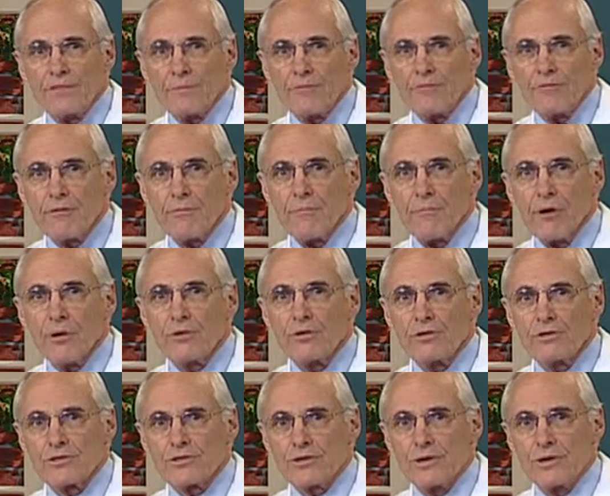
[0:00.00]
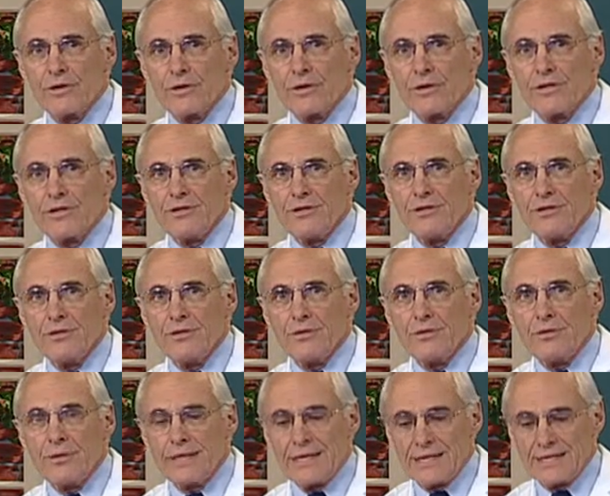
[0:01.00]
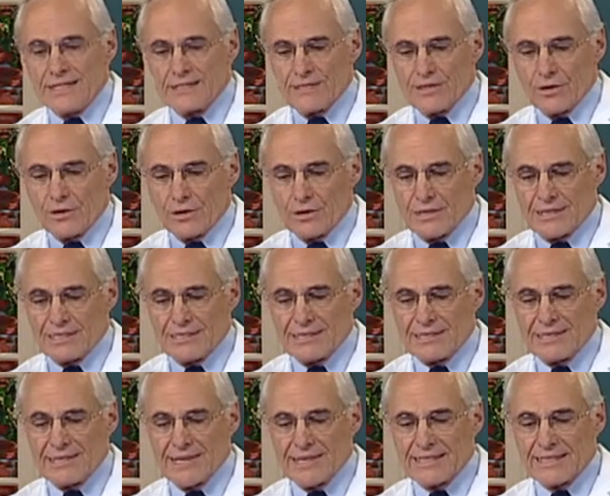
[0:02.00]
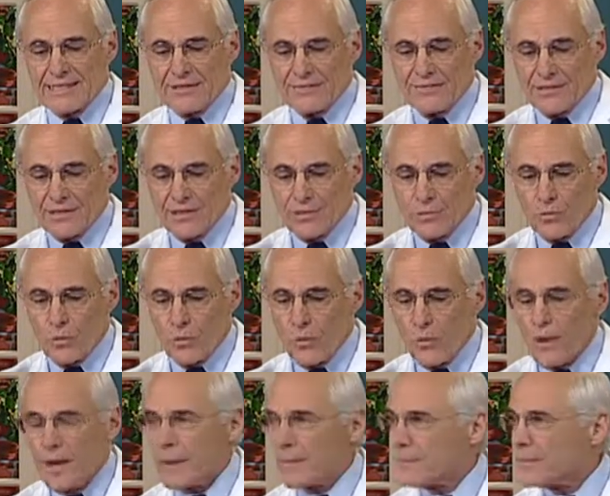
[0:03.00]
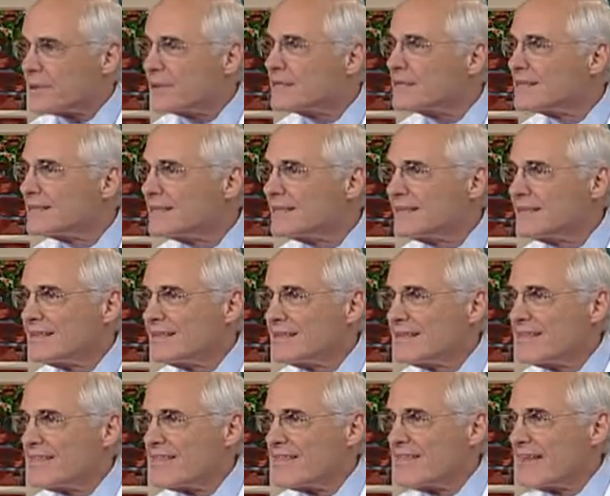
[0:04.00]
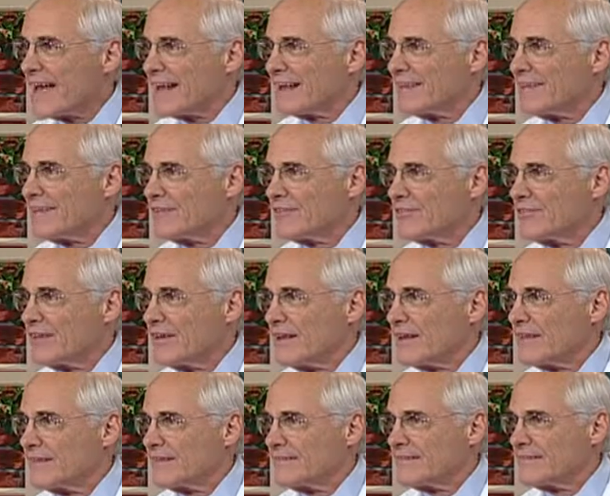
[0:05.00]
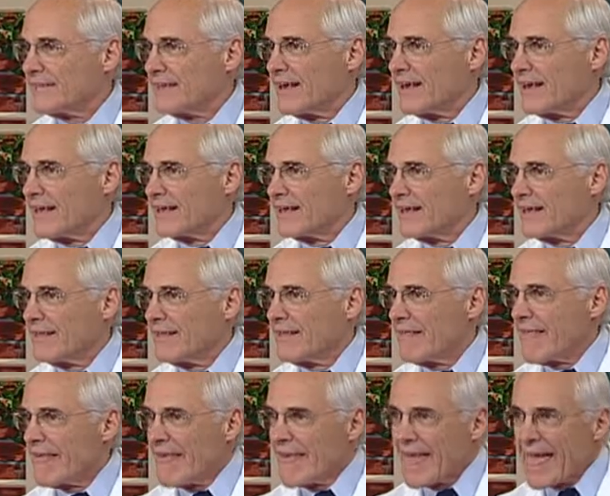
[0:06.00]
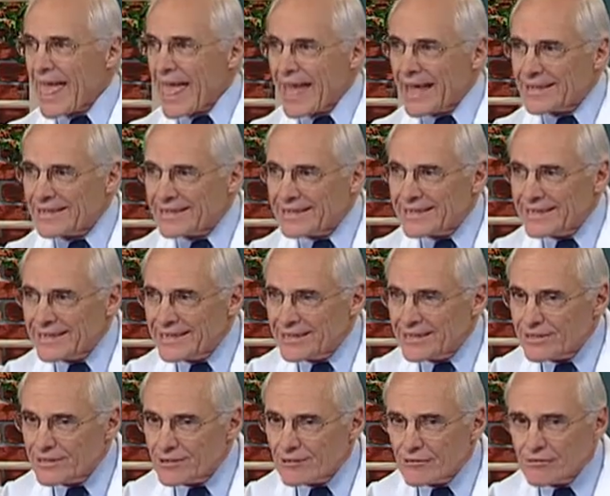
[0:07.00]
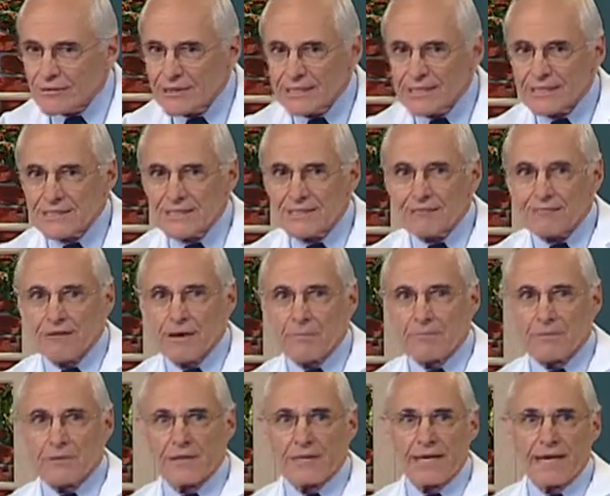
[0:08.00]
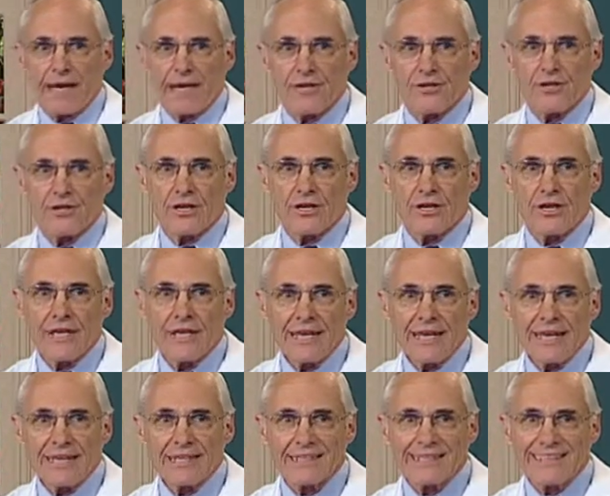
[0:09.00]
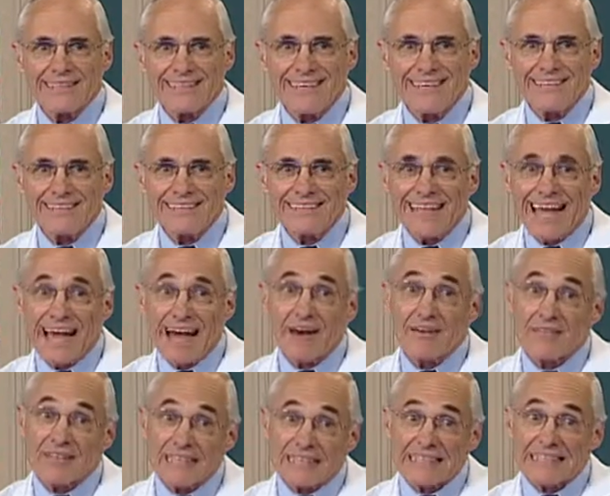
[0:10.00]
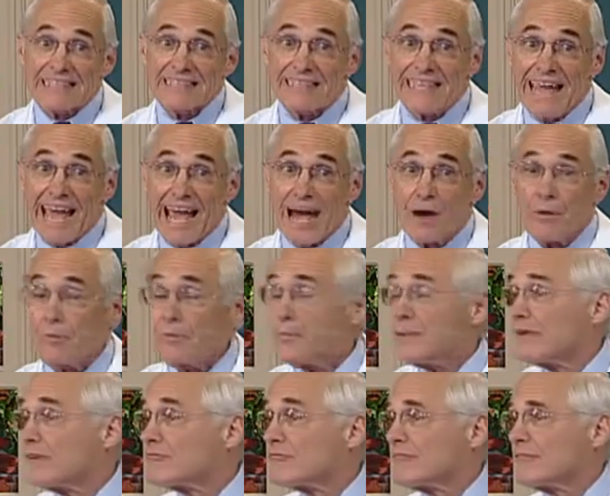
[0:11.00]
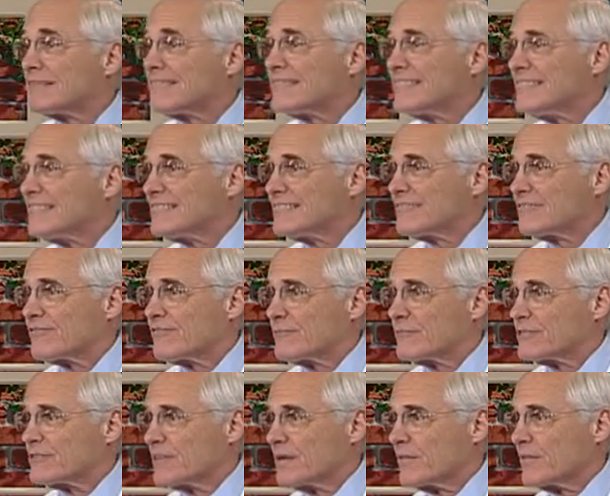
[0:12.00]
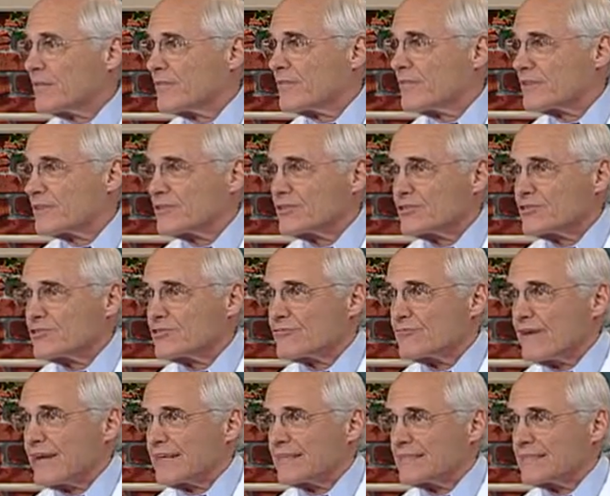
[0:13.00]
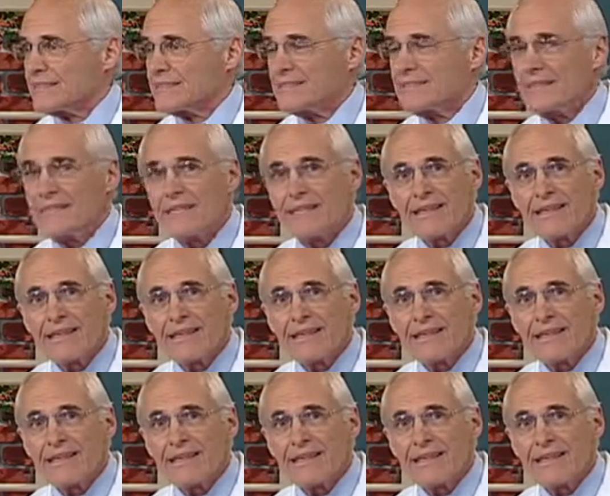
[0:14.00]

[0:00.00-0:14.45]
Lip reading: the promoters are going to do is they're going to selectively whip that initiated cell and increase the replication in a cell now that has now been released from some of the constraints.